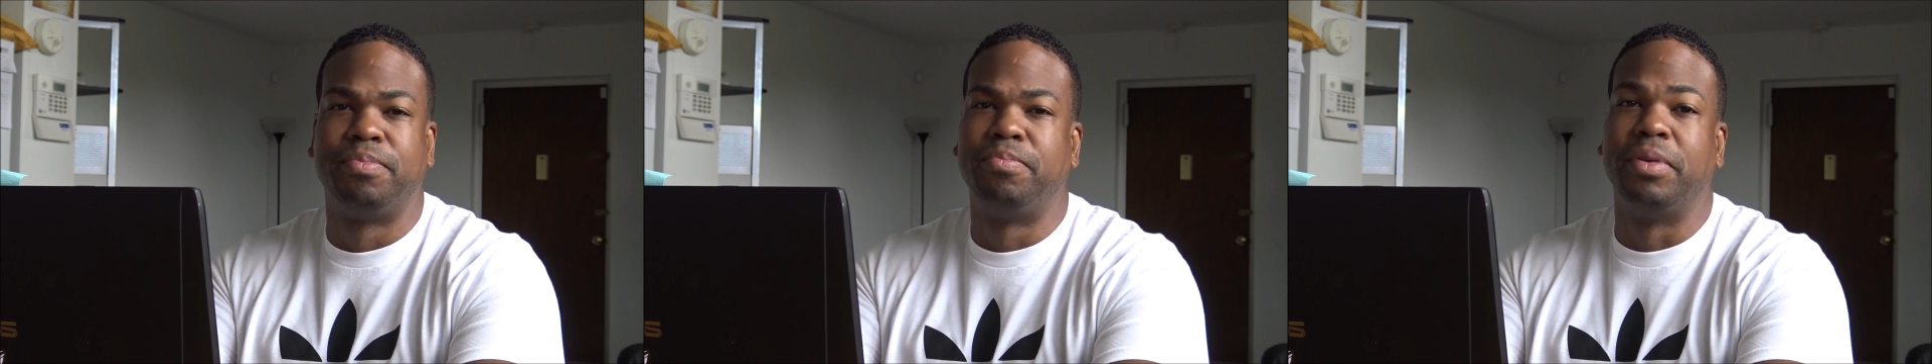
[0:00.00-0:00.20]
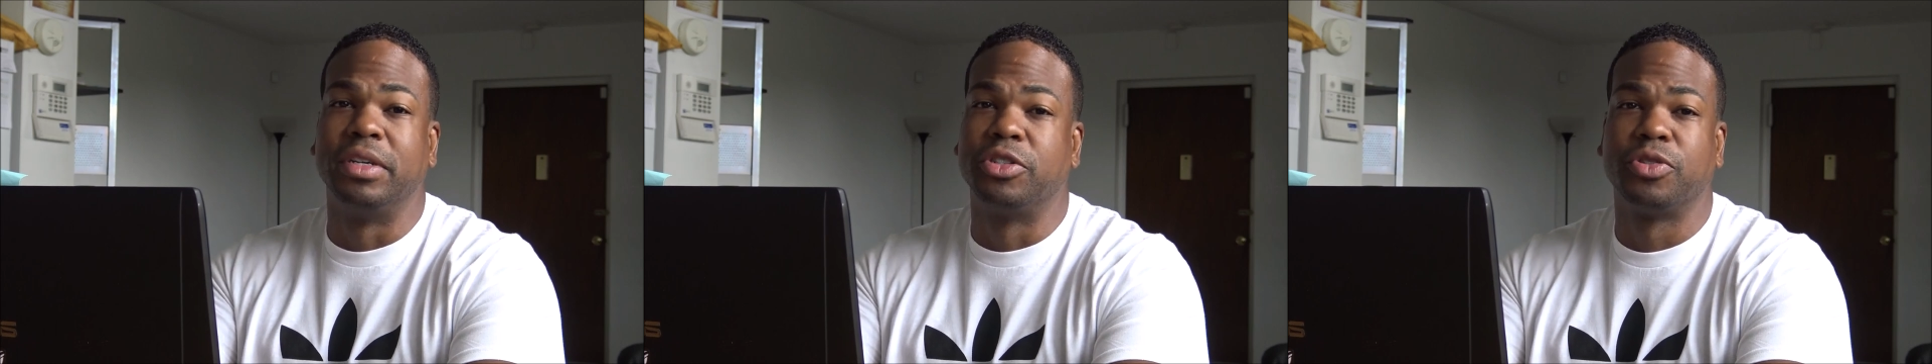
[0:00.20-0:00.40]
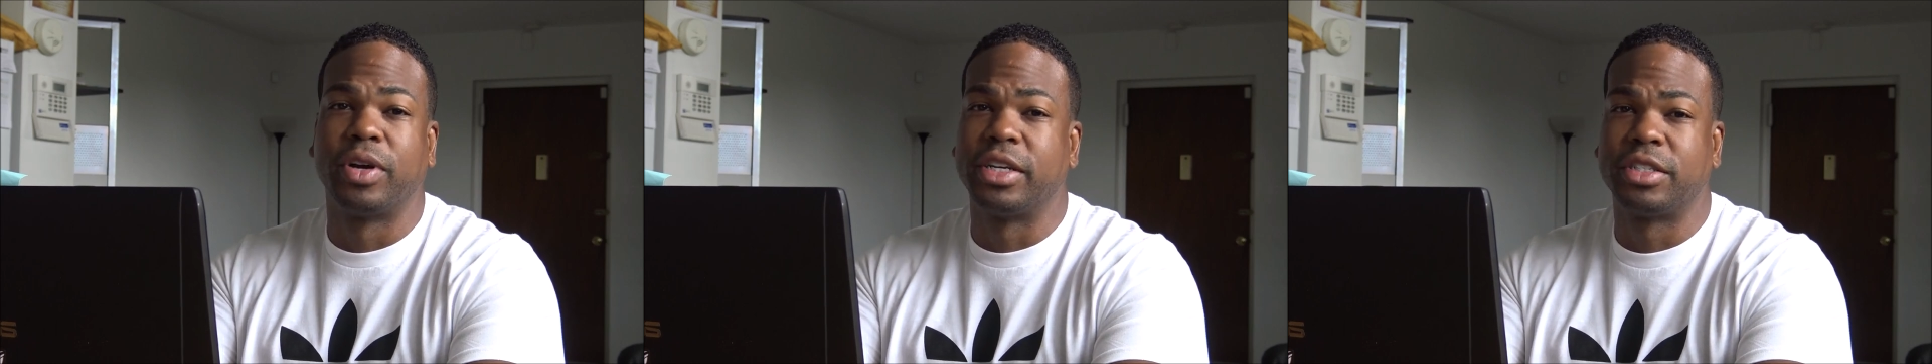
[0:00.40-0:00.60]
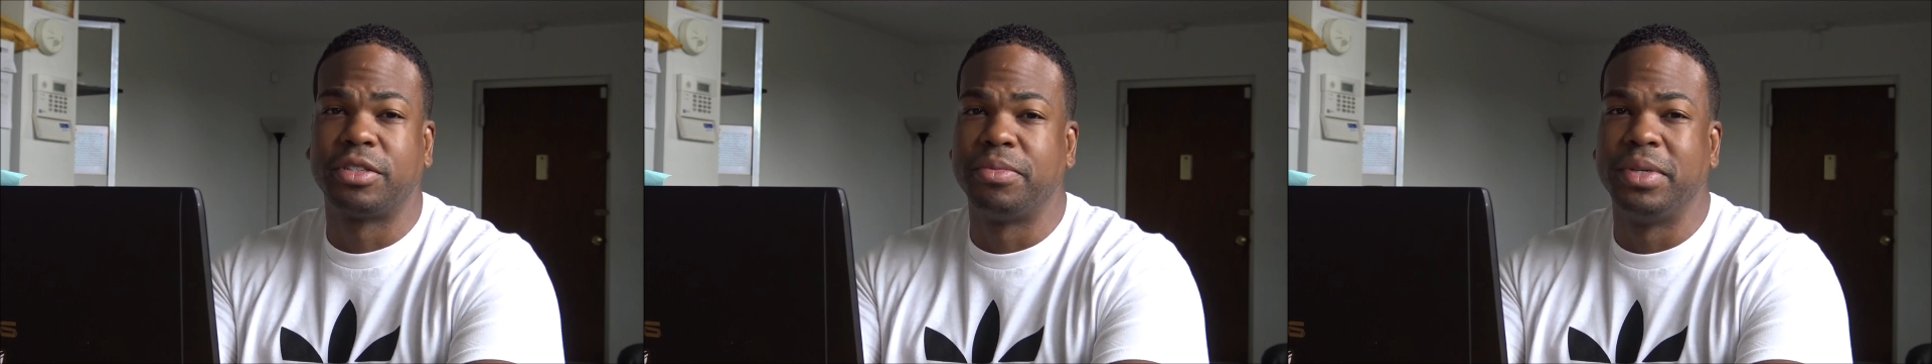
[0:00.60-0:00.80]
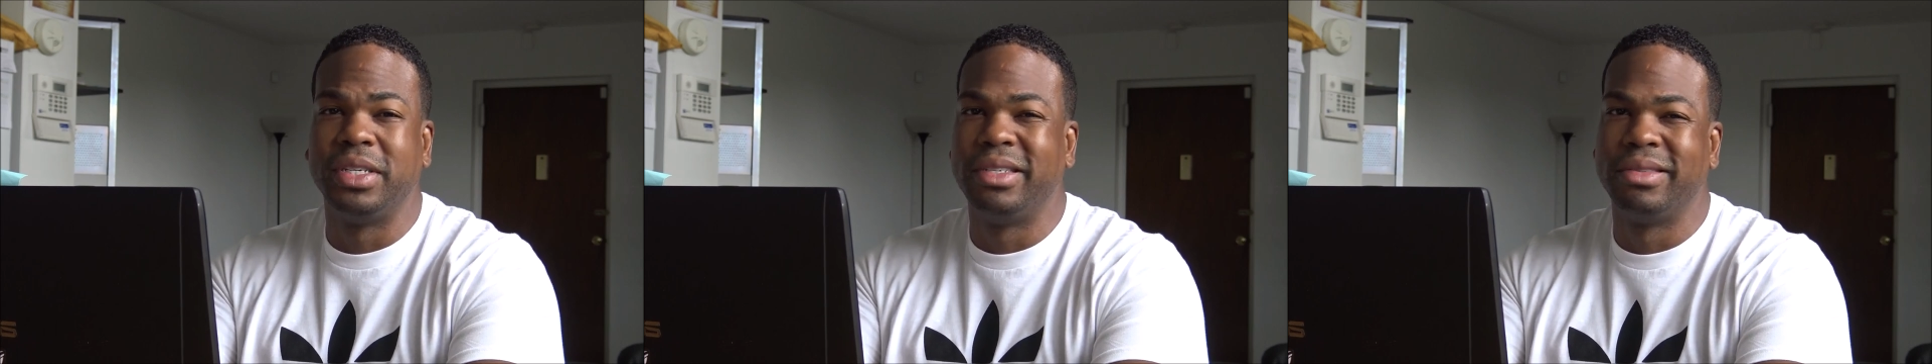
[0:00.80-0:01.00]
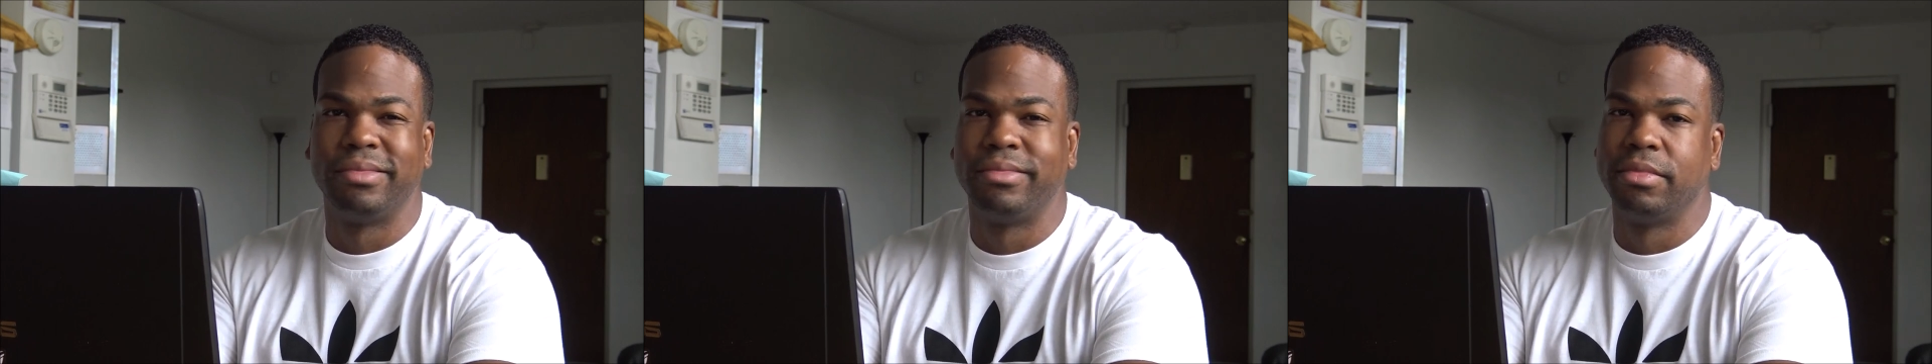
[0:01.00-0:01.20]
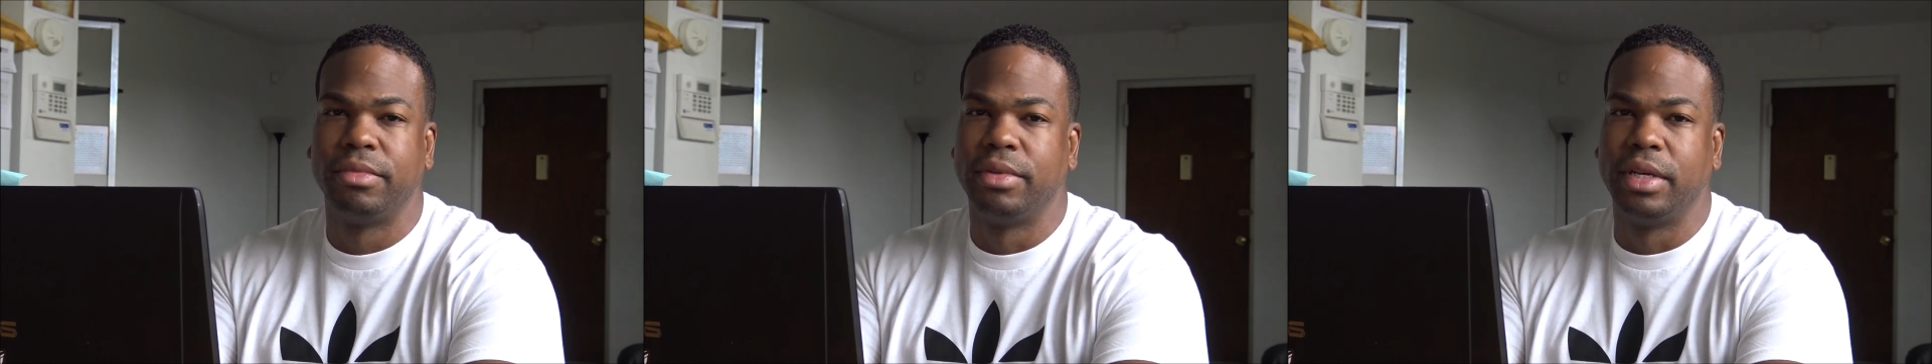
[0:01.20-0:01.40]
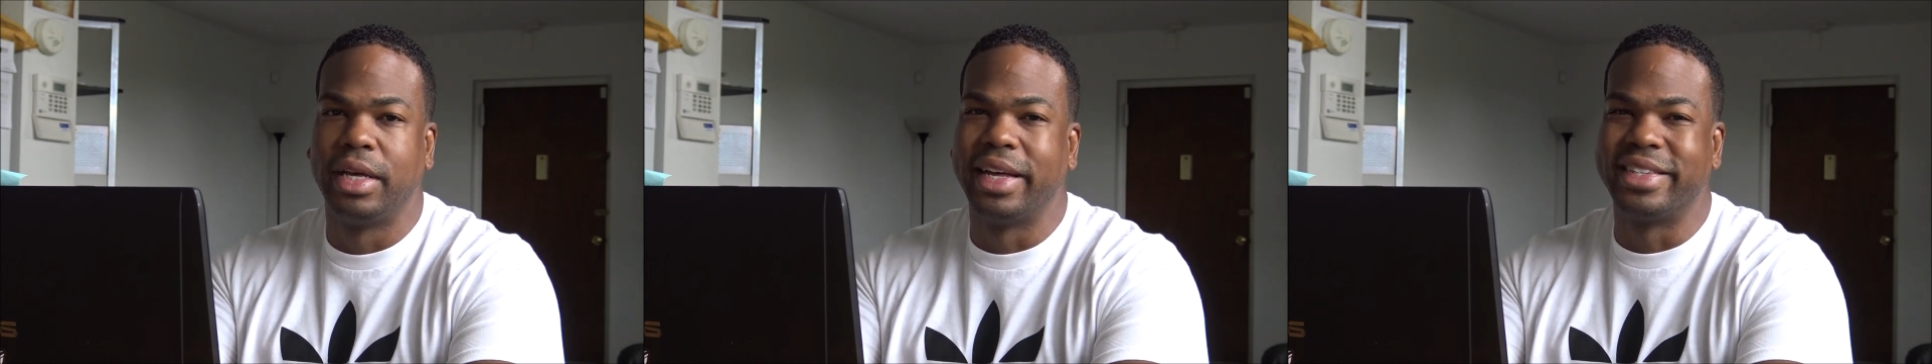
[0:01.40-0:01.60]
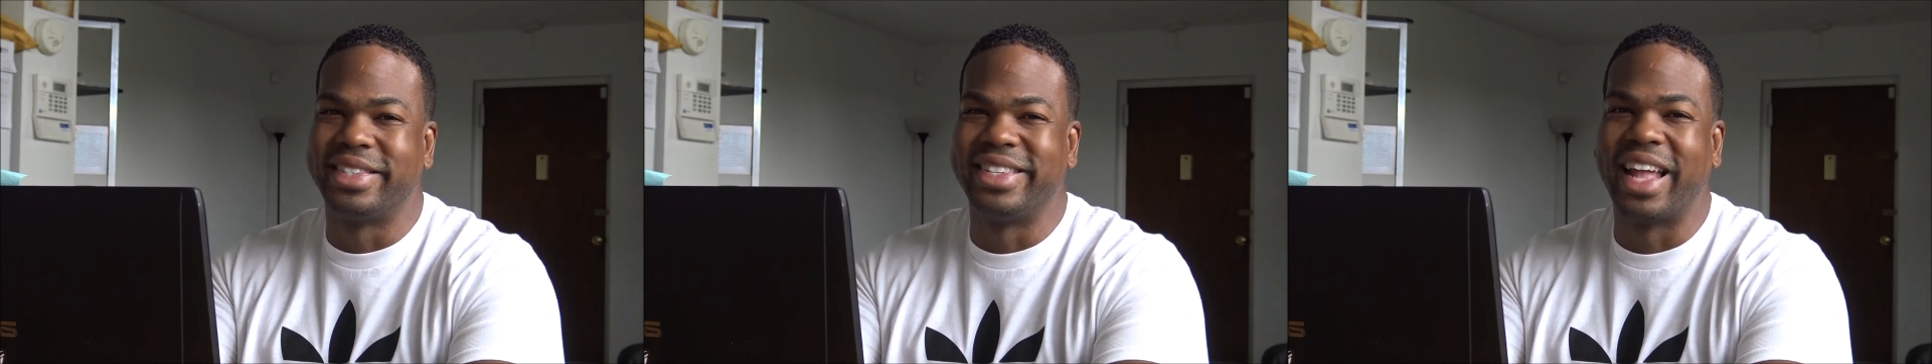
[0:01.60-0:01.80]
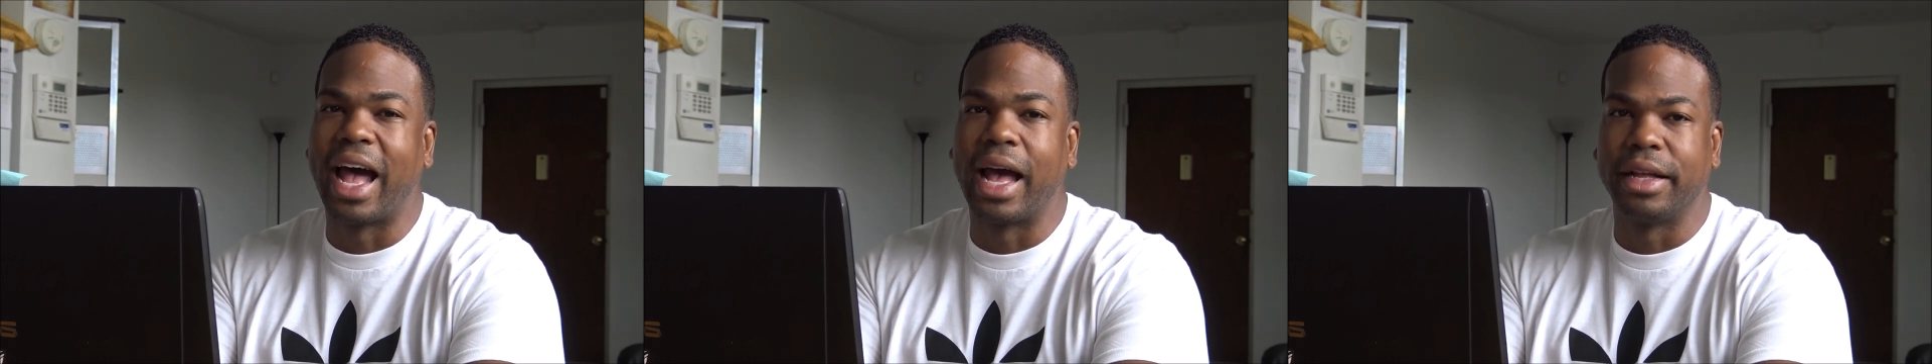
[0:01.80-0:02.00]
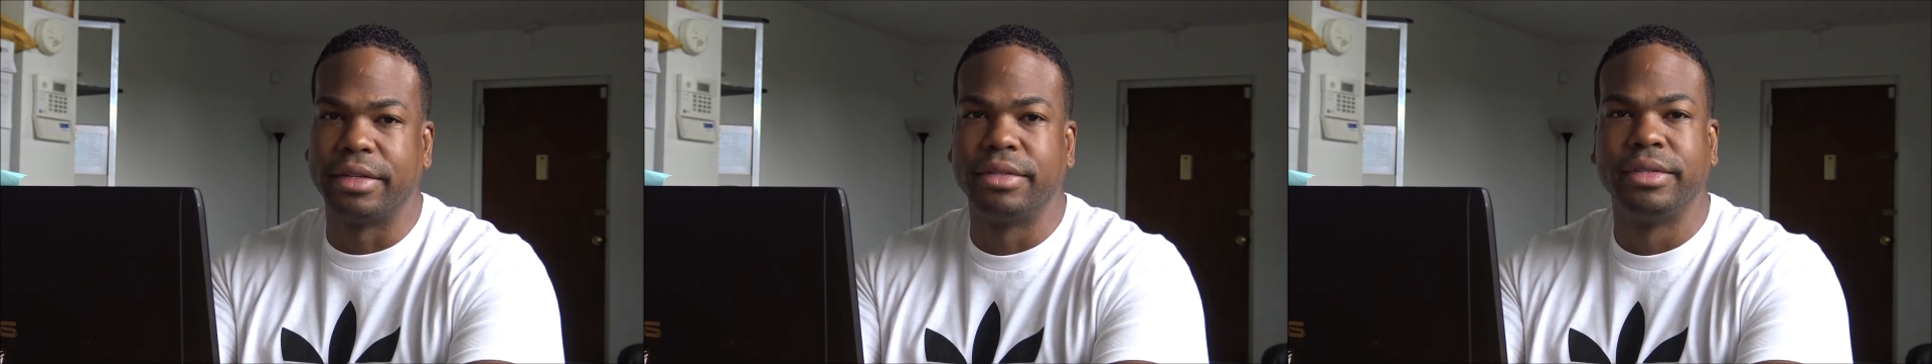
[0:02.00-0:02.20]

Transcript: But trust me, it's not.